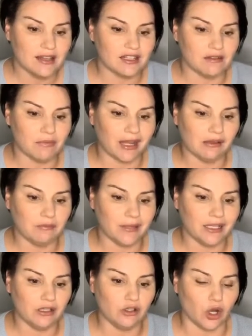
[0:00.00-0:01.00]
that made
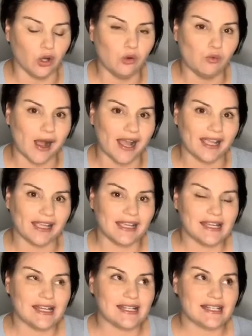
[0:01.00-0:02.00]
me go away,
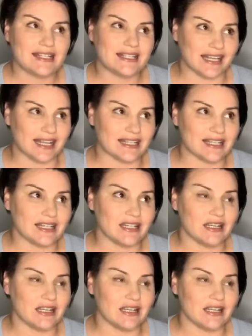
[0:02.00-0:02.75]
sit